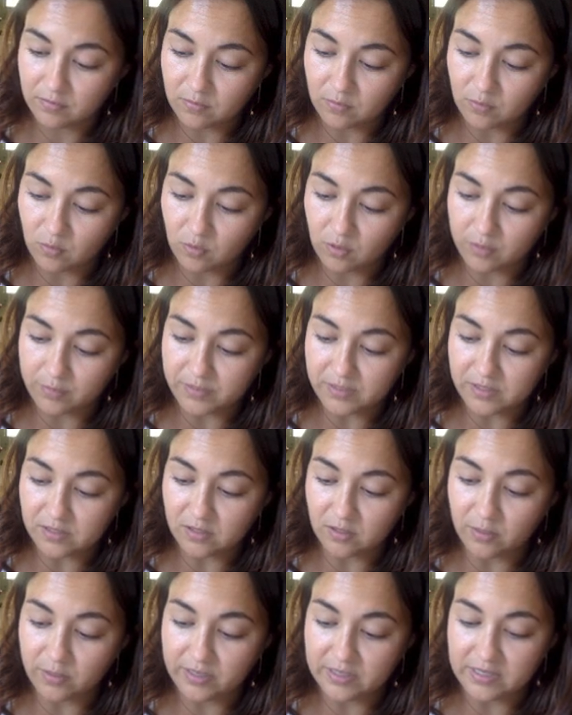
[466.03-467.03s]
or I'm
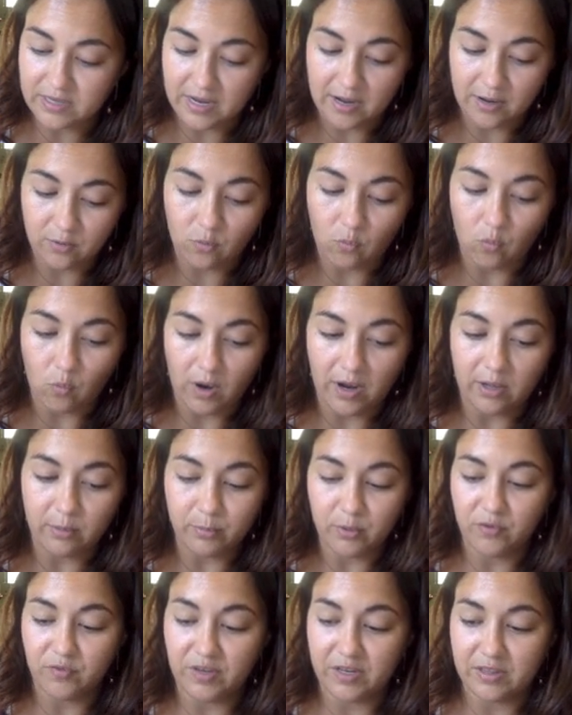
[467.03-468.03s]
slowing down while
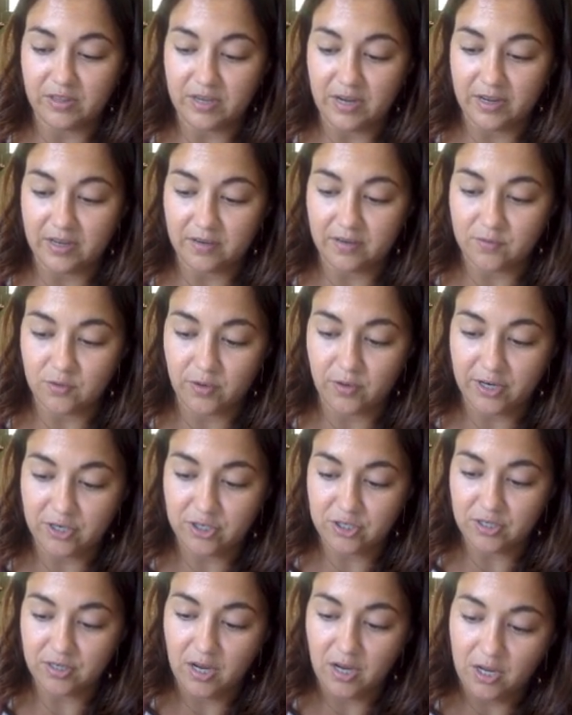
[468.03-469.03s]
moving in the negative
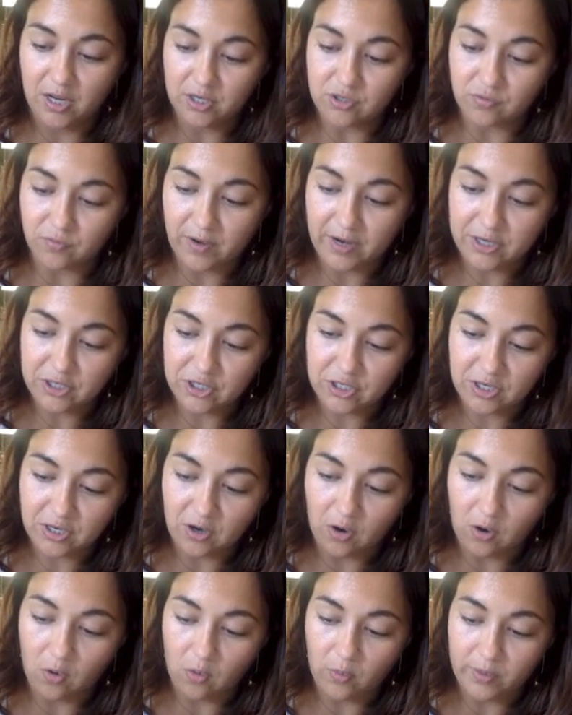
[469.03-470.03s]
direction. Direction
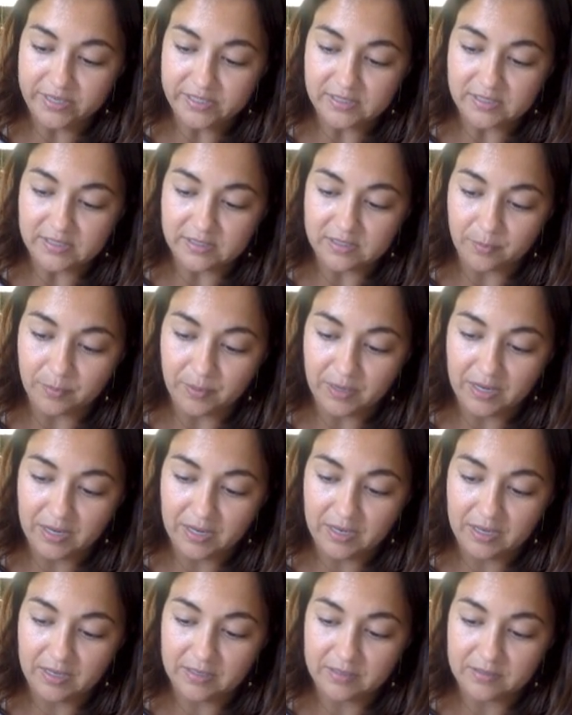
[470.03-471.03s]
always
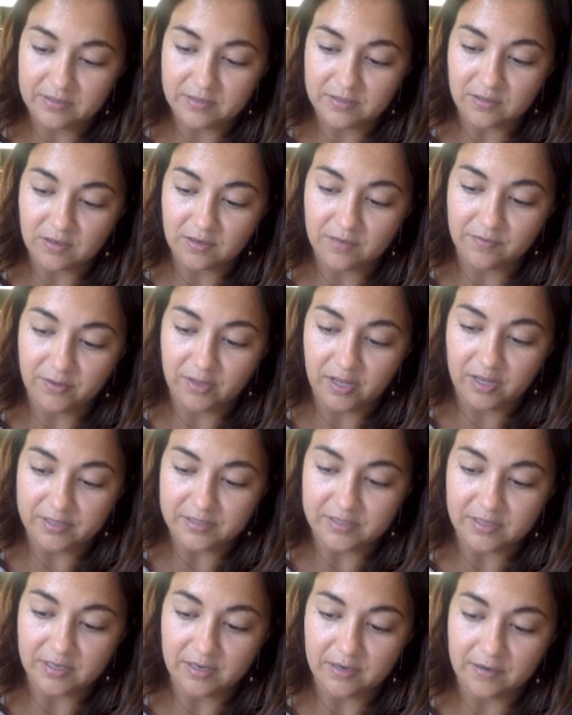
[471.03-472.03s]
depends on
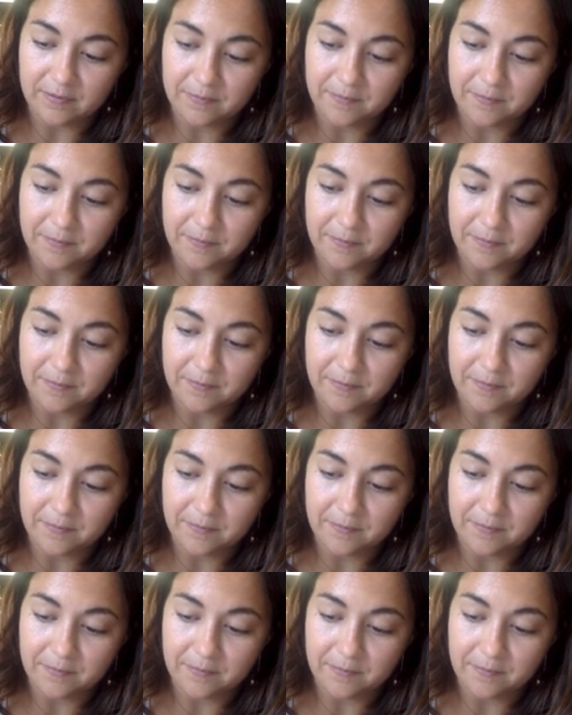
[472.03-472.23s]
velocity.